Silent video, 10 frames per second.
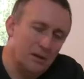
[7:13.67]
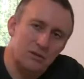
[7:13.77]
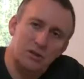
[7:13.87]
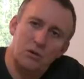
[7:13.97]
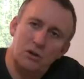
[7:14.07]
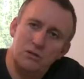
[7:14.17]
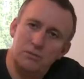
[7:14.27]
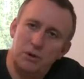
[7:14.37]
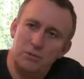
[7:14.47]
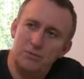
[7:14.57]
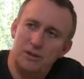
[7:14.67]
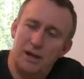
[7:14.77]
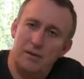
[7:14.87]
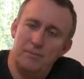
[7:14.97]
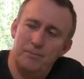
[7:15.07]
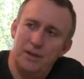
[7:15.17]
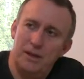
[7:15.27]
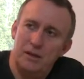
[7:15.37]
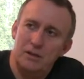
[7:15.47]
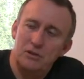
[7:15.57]
So lots of problems there.
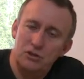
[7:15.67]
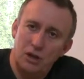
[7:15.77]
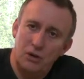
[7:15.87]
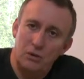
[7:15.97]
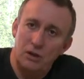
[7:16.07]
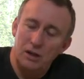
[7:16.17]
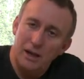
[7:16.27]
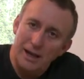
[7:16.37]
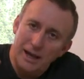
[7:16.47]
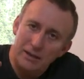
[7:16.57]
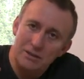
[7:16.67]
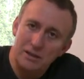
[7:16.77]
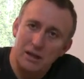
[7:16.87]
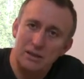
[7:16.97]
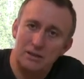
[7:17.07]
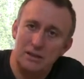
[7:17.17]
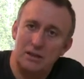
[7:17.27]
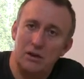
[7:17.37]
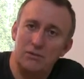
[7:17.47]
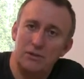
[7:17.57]
So
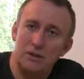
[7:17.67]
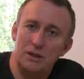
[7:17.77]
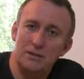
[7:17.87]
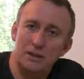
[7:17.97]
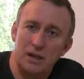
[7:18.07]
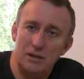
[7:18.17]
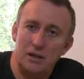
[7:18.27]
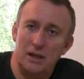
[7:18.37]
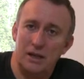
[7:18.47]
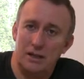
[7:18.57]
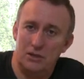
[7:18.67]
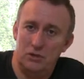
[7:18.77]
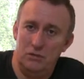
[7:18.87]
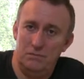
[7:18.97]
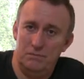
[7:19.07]
anxiety often is the underlying issue.